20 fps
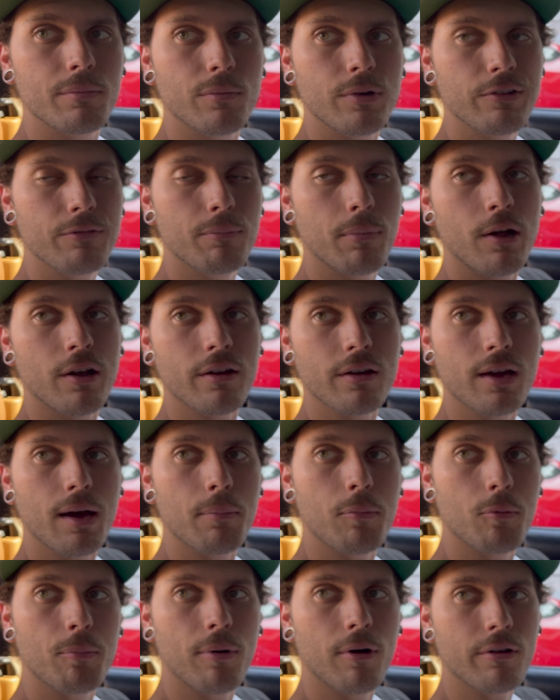We've bought a
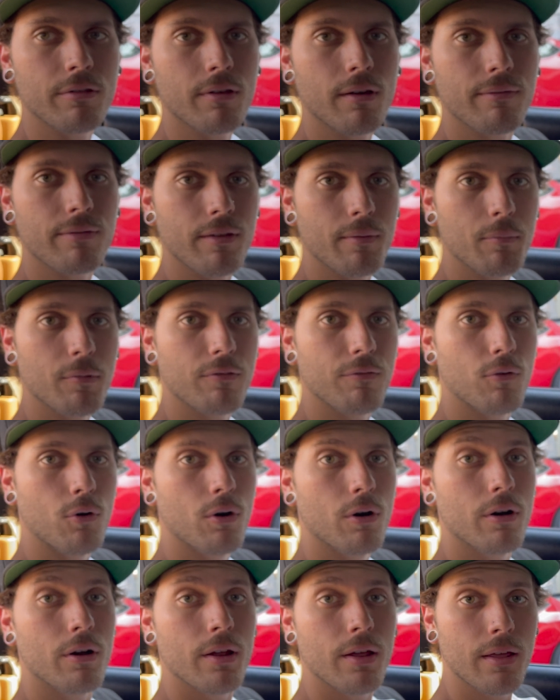couple parts off them
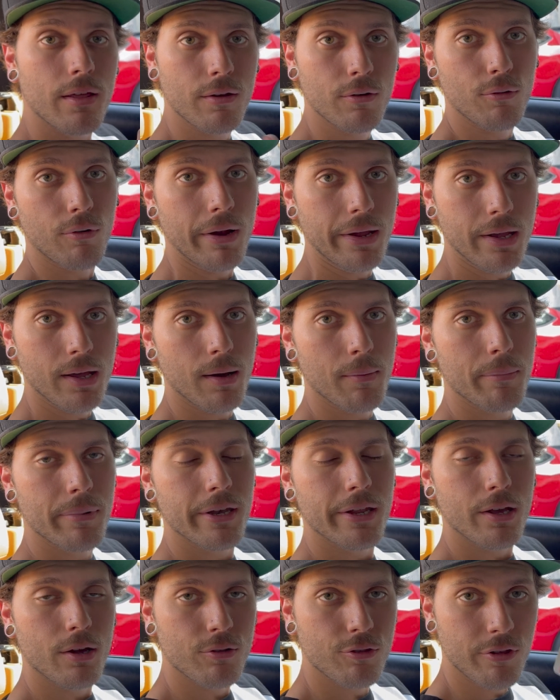before. Great
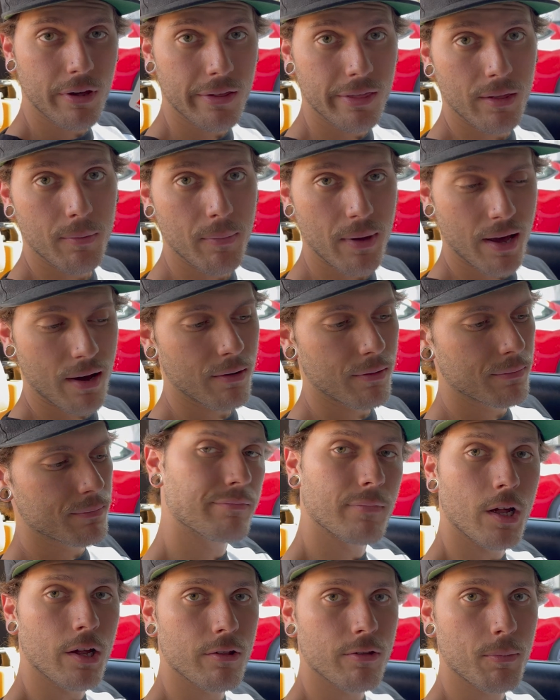company, go check them out.
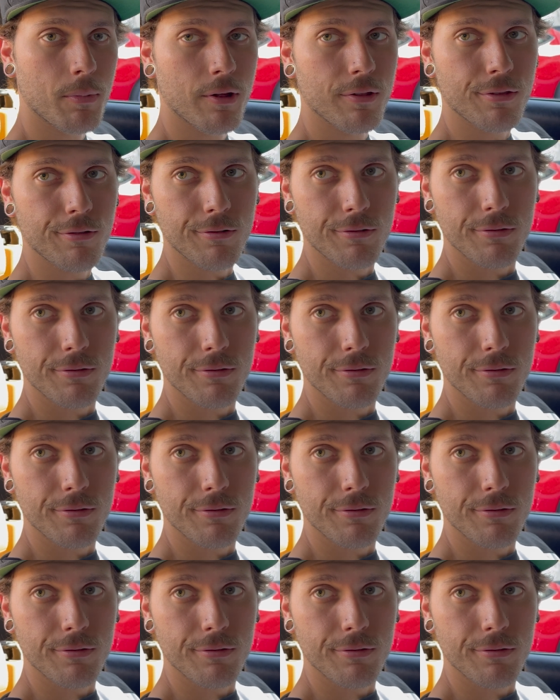Not sponsored.